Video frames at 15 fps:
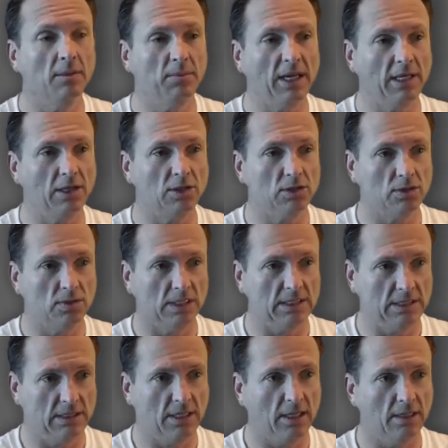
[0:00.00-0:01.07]
making sure
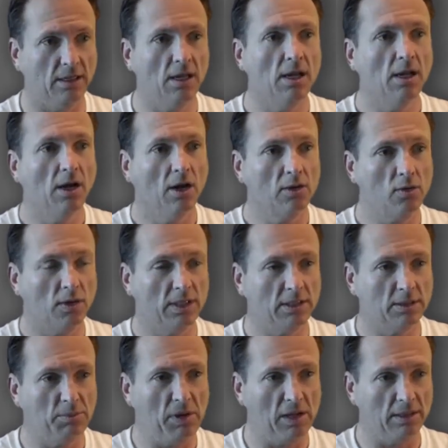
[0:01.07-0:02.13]
it's done according
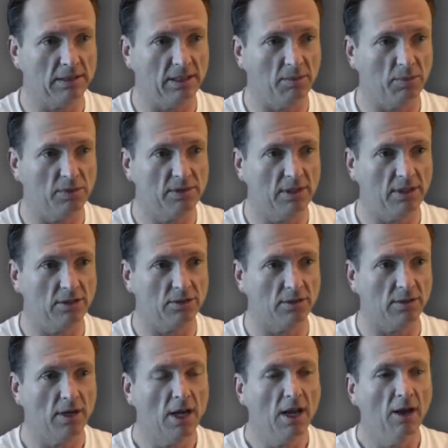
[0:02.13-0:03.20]
to policy and procedure.